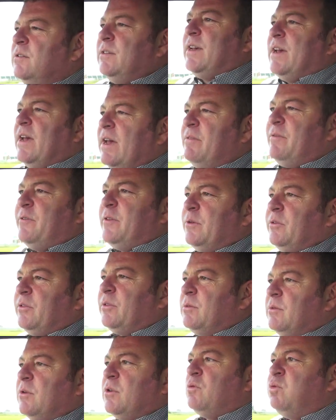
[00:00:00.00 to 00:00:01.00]
yeah, it feels
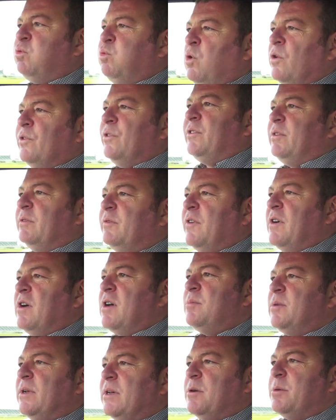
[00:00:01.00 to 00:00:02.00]

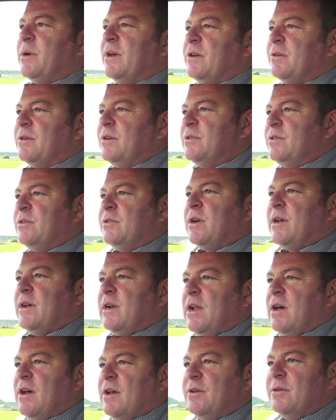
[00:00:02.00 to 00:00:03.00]
quantifiably quicker in a straight
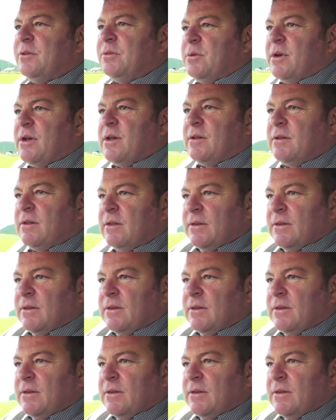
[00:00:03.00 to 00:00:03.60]
line as well.